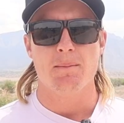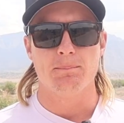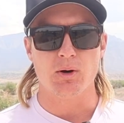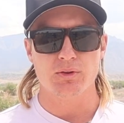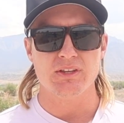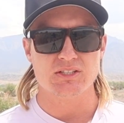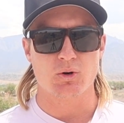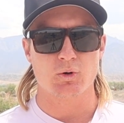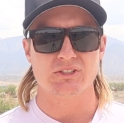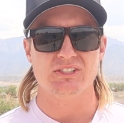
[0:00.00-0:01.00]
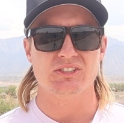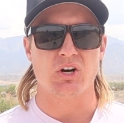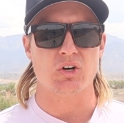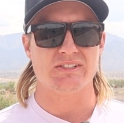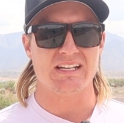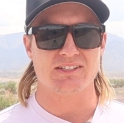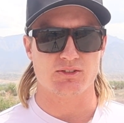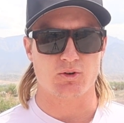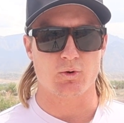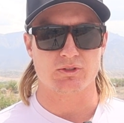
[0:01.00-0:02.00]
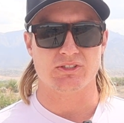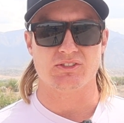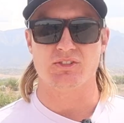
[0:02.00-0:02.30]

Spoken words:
Both of these courses are desert courses.